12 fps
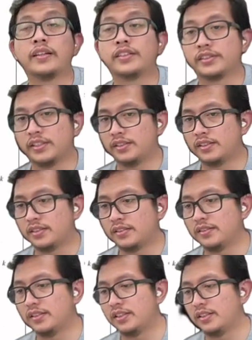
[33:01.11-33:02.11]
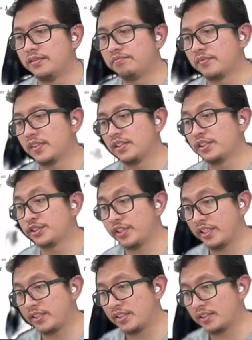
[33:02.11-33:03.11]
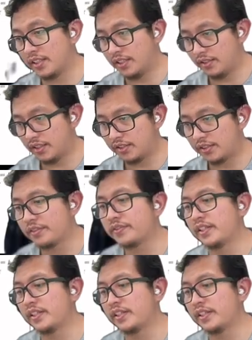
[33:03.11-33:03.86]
and understand the traces in